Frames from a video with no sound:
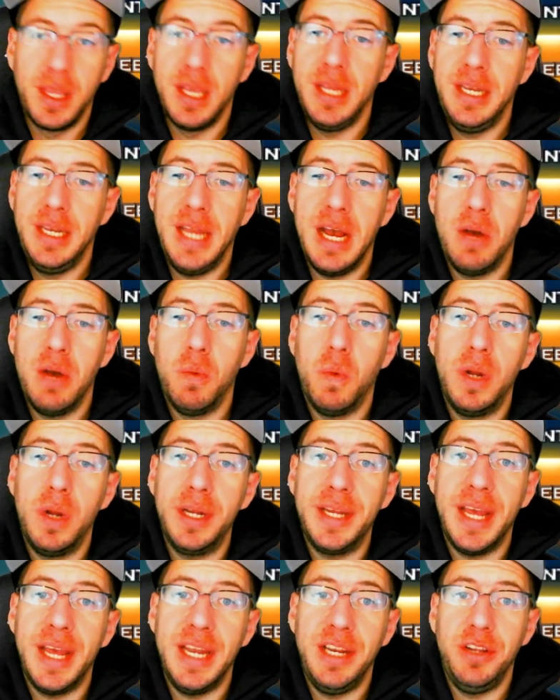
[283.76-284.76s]
Now,
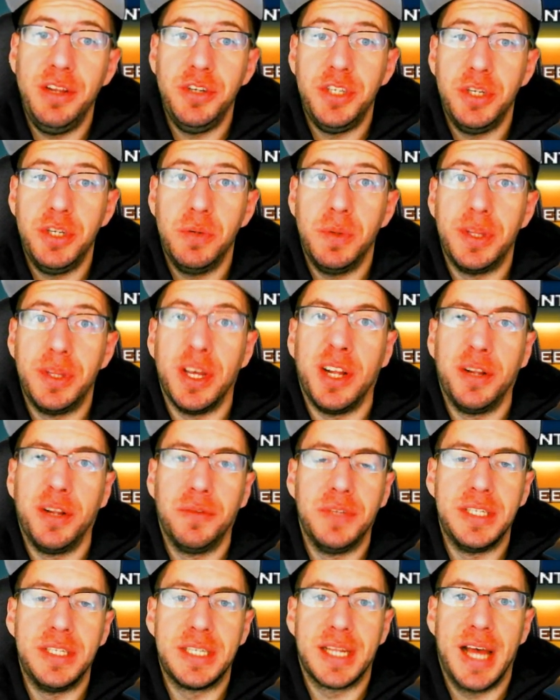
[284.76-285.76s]
what can you do with
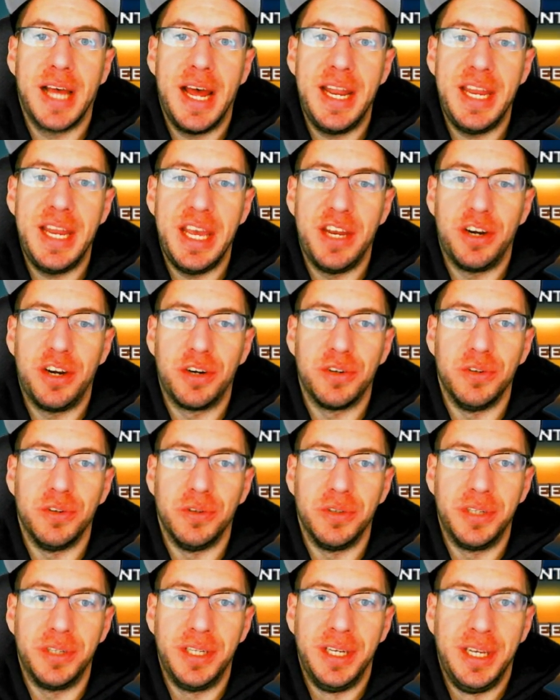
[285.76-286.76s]
all of this gladiator
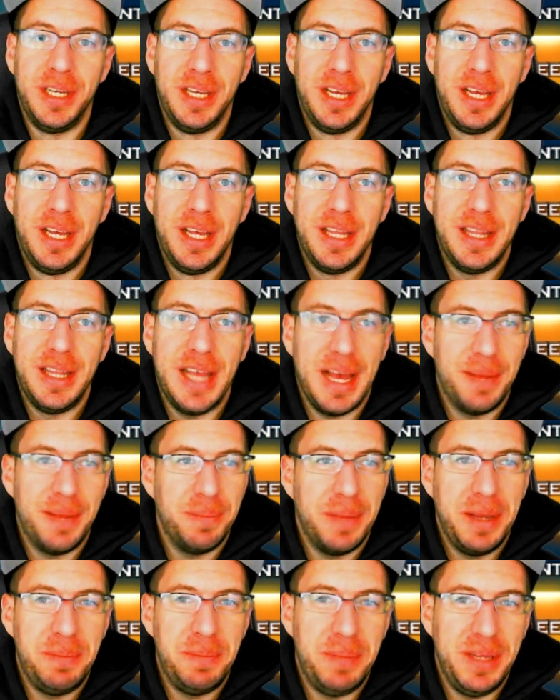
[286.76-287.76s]
gold?
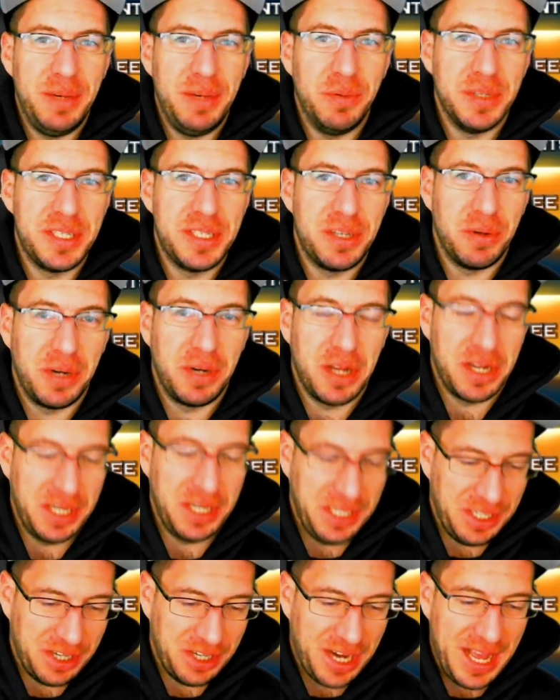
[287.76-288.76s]
That might be what's going
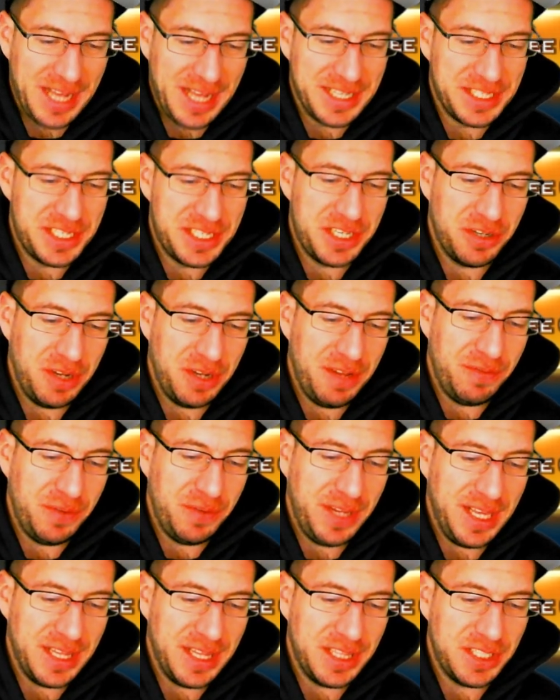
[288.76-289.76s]
on in your head. So
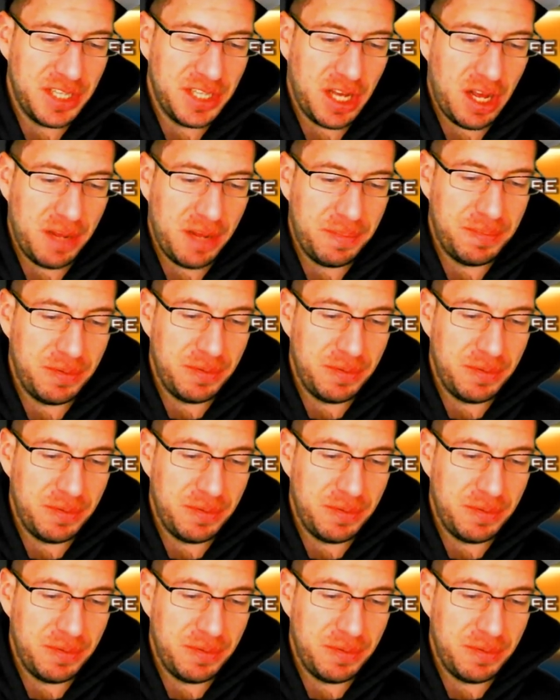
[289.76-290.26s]
if we hit the top